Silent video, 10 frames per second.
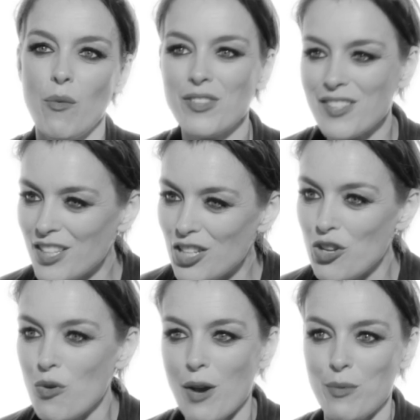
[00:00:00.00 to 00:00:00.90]
Once I
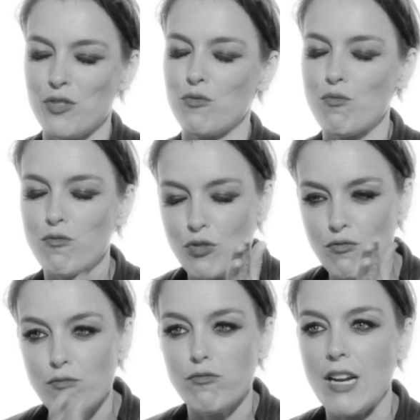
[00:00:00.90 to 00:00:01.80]
knew I was
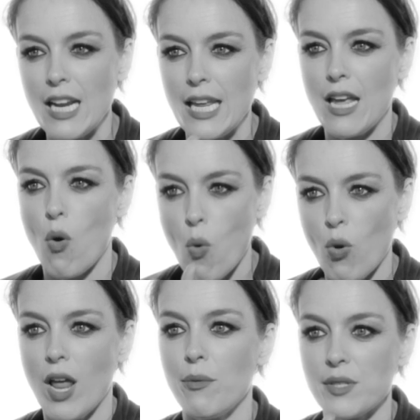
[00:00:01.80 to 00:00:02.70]
really,
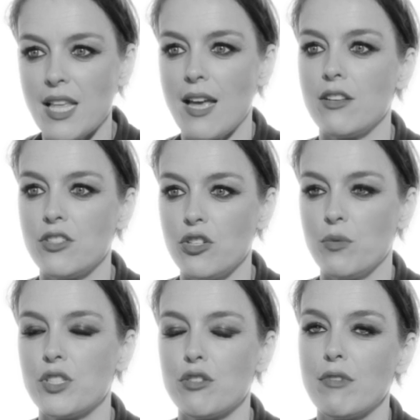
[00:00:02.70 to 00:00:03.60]
all I was there to do
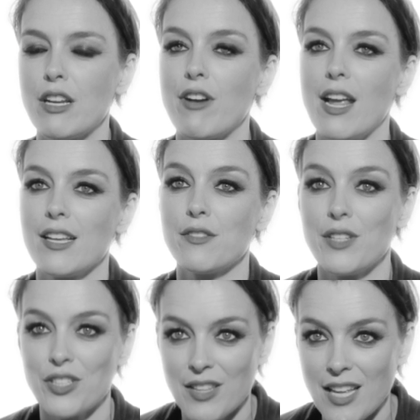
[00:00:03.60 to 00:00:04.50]
was to recreate his
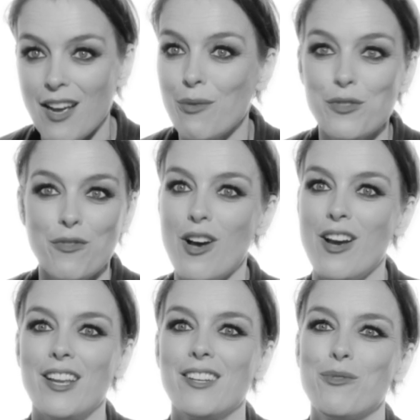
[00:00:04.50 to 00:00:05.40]
vision, then I was
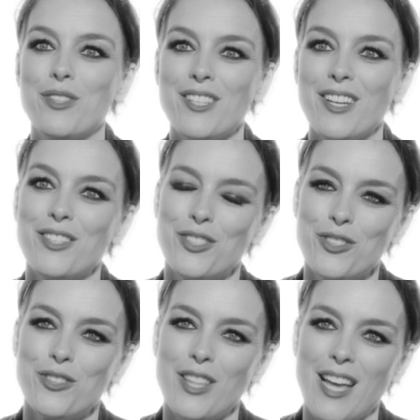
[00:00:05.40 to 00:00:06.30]
fine, once I
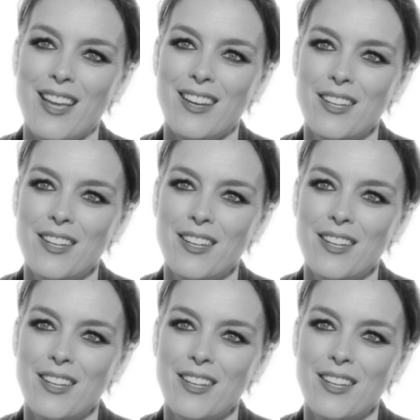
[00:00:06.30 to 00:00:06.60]
understood that.